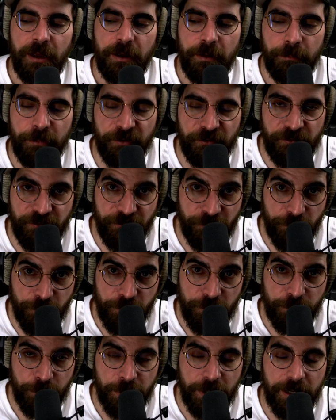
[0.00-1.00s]

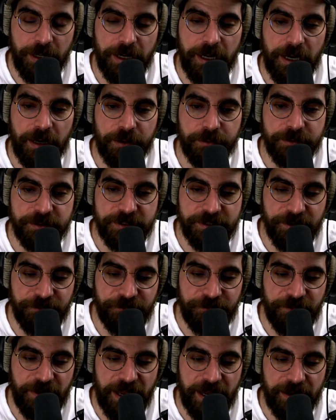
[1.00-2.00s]
before we announced the
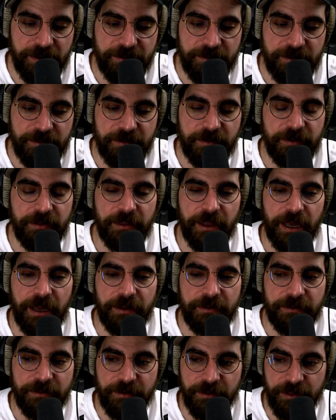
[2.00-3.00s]
fact
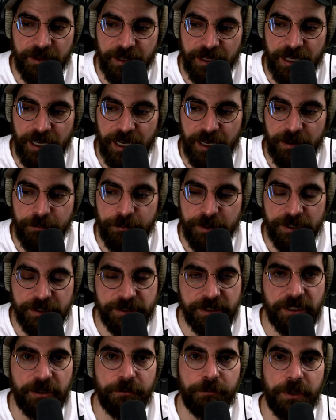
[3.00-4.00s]
that the game
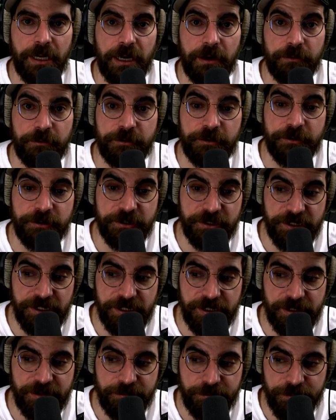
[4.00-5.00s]
is coming out to
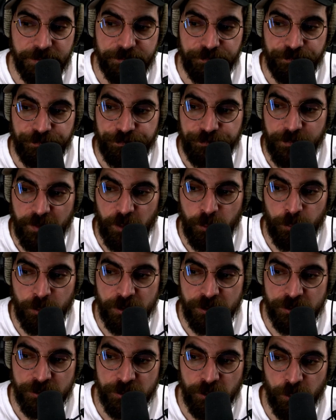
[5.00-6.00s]
Steam. You were
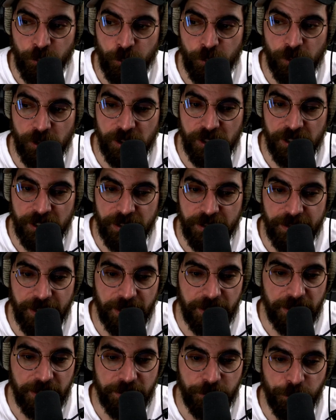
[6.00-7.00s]
so worried
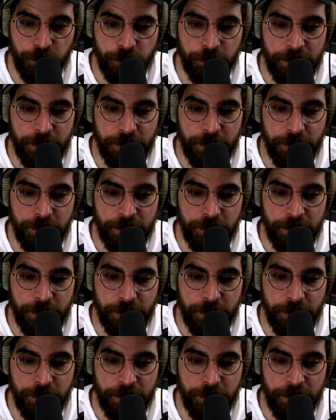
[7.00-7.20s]
that it would